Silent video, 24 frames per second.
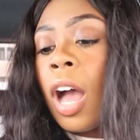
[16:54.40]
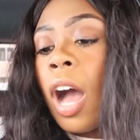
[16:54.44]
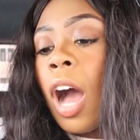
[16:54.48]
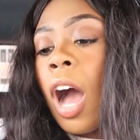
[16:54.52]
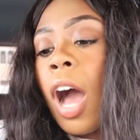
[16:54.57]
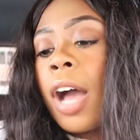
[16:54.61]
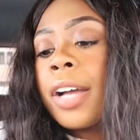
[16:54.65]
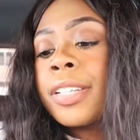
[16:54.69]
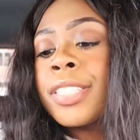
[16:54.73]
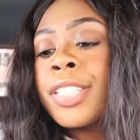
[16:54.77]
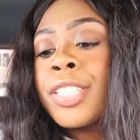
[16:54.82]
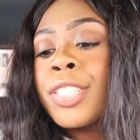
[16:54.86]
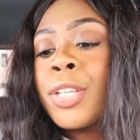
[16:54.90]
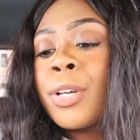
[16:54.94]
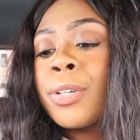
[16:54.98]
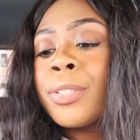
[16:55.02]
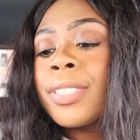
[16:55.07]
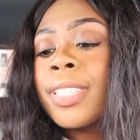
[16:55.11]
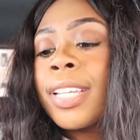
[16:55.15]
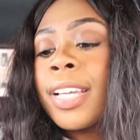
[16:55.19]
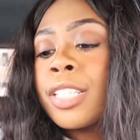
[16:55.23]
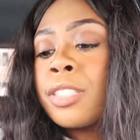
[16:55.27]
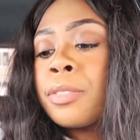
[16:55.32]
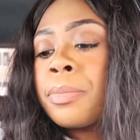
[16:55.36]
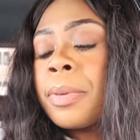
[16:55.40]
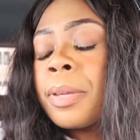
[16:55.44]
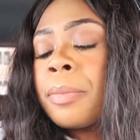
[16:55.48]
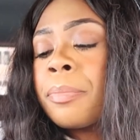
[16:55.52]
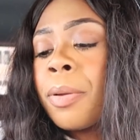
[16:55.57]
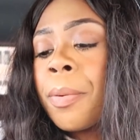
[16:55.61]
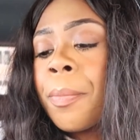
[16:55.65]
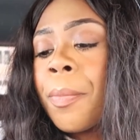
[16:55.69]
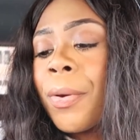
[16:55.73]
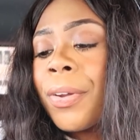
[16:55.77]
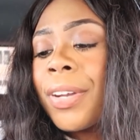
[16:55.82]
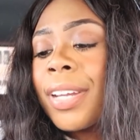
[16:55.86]
Oxytocin has been
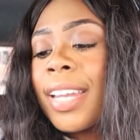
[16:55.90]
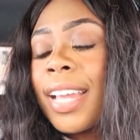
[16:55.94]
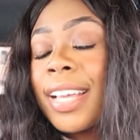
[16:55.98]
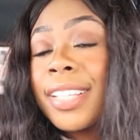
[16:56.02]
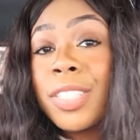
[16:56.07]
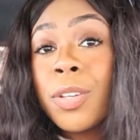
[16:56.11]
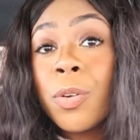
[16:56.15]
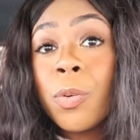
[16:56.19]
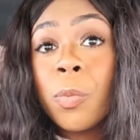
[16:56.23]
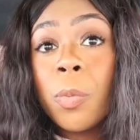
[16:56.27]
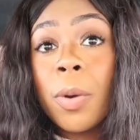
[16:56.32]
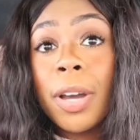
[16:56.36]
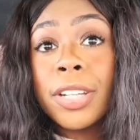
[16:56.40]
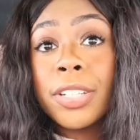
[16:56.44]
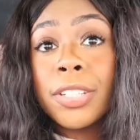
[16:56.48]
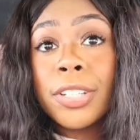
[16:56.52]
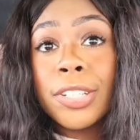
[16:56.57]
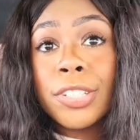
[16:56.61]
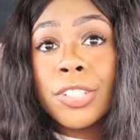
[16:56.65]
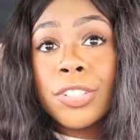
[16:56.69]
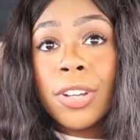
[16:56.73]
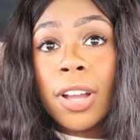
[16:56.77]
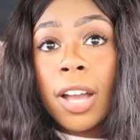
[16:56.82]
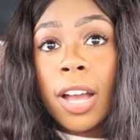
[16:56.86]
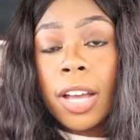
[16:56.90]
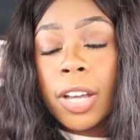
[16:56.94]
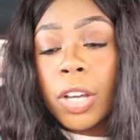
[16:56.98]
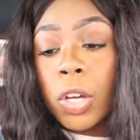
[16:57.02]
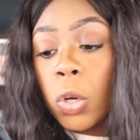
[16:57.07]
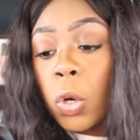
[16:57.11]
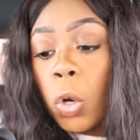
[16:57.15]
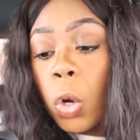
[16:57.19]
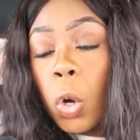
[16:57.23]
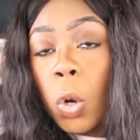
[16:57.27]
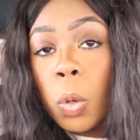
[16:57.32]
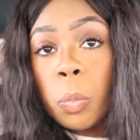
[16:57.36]
promoted as a wonder
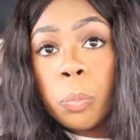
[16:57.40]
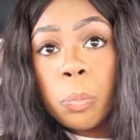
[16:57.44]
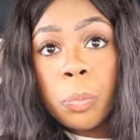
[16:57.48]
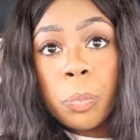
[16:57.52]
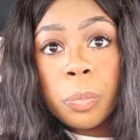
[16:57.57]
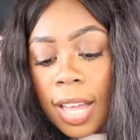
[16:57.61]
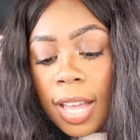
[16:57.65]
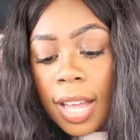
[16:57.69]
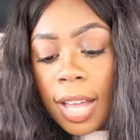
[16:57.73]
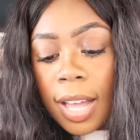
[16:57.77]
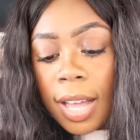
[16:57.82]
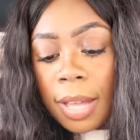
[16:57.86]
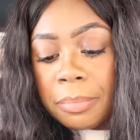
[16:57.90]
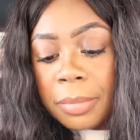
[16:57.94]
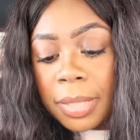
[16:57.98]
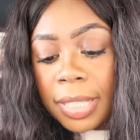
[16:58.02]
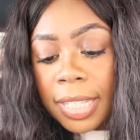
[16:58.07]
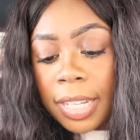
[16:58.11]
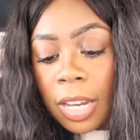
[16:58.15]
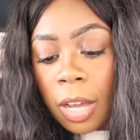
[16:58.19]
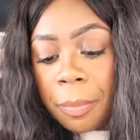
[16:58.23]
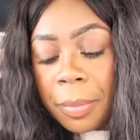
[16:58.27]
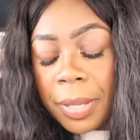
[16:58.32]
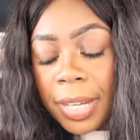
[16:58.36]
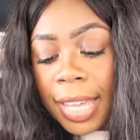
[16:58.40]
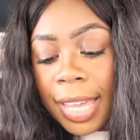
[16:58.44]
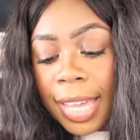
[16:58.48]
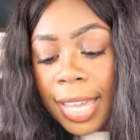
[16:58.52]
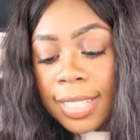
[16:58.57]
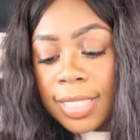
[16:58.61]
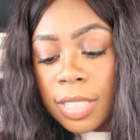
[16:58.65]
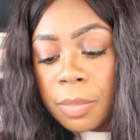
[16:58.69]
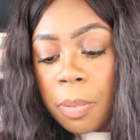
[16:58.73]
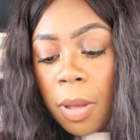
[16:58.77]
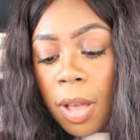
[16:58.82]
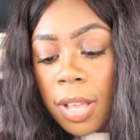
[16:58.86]
drug. Oh, Um, that can help
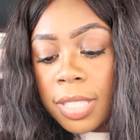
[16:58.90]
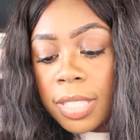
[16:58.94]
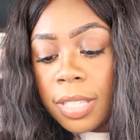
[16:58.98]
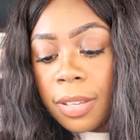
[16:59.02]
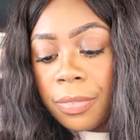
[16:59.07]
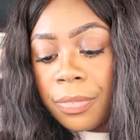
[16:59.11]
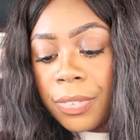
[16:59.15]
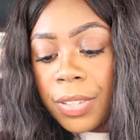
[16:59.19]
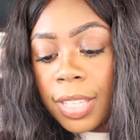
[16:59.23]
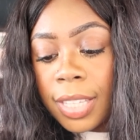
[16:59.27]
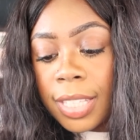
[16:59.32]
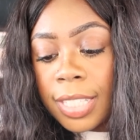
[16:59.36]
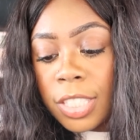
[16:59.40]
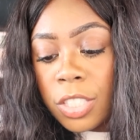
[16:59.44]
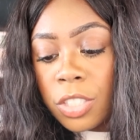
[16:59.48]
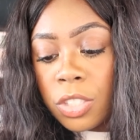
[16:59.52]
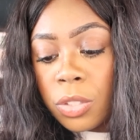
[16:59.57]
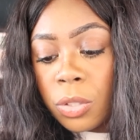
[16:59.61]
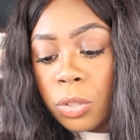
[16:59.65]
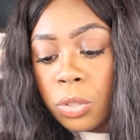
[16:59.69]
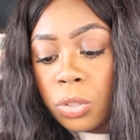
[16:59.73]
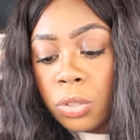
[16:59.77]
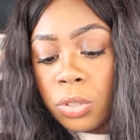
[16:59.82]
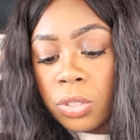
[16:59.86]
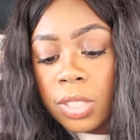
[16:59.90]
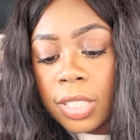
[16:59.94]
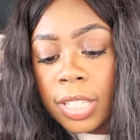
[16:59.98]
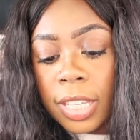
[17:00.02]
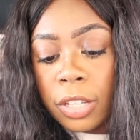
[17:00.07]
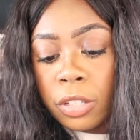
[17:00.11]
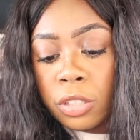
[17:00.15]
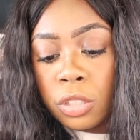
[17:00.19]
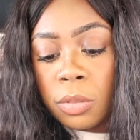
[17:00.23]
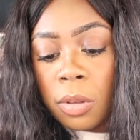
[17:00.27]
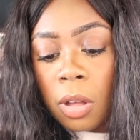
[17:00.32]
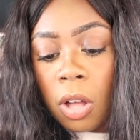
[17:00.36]
enhance positive feelings and social
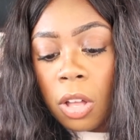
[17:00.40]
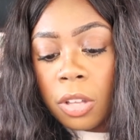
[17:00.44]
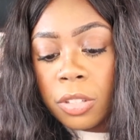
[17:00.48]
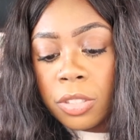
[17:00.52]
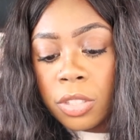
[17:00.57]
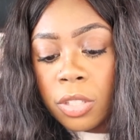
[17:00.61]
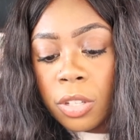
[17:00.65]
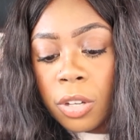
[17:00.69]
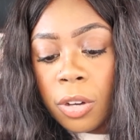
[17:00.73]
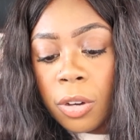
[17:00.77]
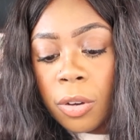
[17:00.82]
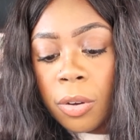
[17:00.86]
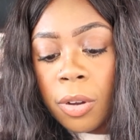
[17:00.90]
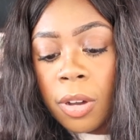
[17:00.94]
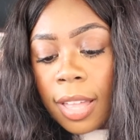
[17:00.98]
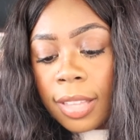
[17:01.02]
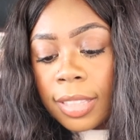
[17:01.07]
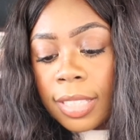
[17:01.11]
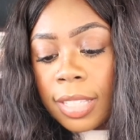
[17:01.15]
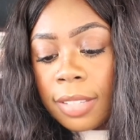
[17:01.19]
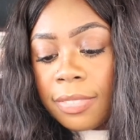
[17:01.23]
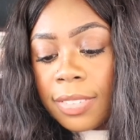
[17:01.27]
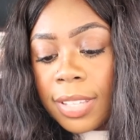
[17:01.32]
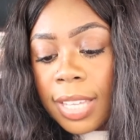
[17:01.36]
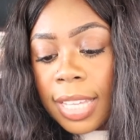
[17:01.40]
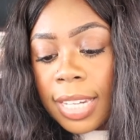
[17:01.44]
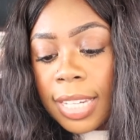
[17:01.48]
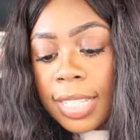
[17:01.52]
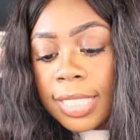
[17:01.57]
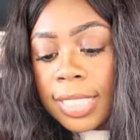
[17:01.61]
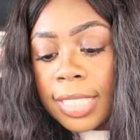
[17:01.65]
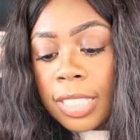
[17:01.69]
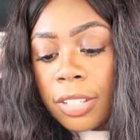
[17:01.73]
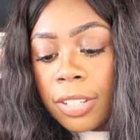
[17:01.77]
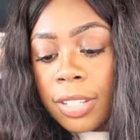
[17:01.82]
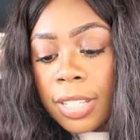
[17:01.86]
skills while also
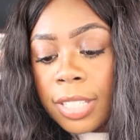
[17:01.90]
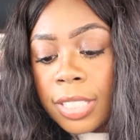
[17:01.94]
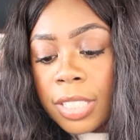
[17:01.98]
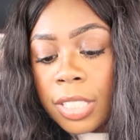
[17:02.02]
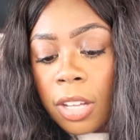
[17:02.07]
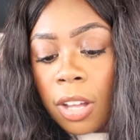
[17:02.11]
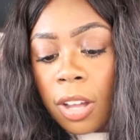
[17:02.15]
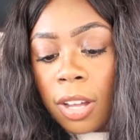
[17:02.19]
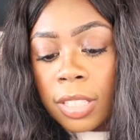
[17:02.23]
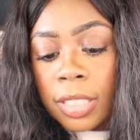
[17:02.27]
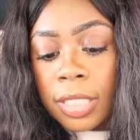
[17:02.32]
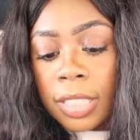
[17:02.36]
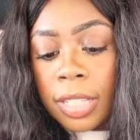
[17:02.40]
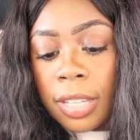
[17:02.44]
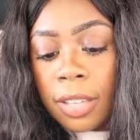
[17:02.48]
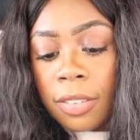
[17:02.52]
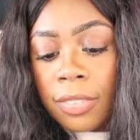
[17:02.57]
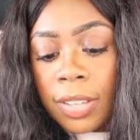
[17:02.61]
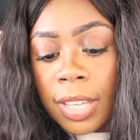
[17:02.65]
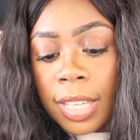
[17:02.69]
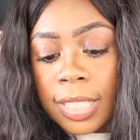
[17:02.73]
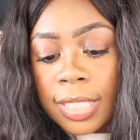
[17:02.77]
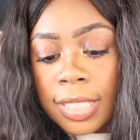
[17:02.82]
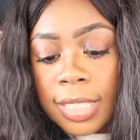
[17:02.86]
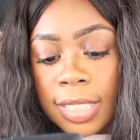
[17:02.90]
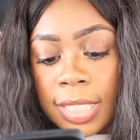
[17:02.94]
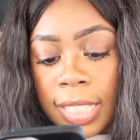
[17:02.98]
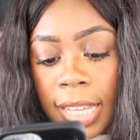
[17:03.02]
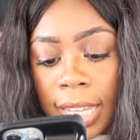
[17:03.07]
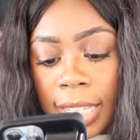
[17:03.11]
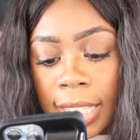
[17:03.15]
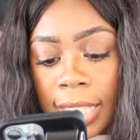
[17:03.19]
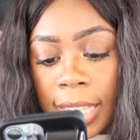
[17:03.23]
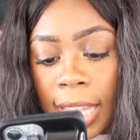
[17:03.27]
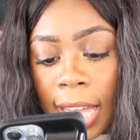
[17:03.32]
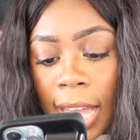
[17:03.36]
alleviating serious cognitive and
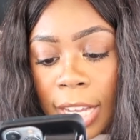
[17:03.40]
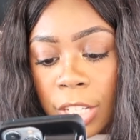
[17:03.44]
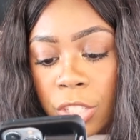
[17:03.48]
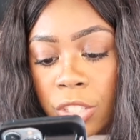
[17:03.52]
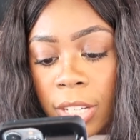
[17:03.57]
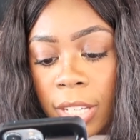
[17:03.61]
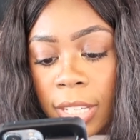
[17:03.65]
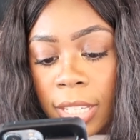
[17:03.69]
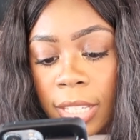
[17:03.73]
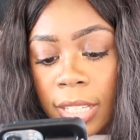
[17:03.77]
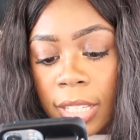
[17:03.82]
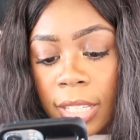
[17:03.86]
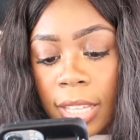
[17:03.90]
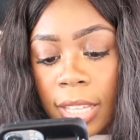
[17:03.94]
psychiatric